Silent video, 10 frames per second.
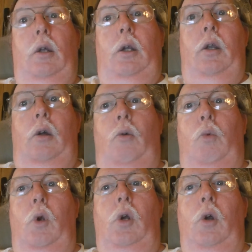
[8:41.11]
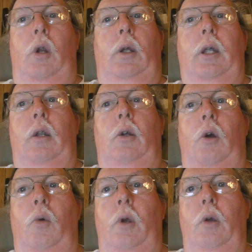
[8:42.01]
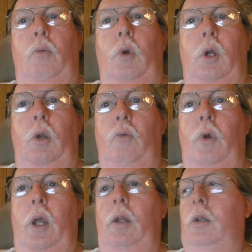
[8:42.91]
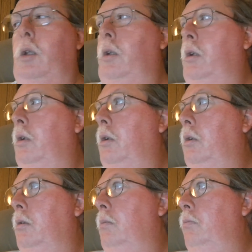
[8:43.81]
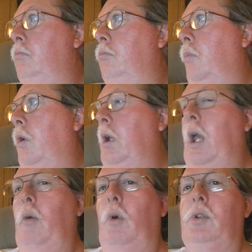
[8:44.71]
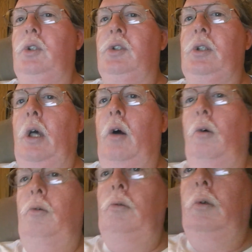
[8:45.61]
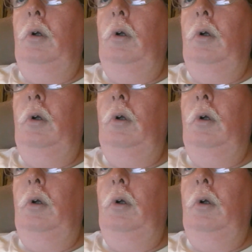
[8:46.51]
work on it, get it going, working right. Renee wants to sell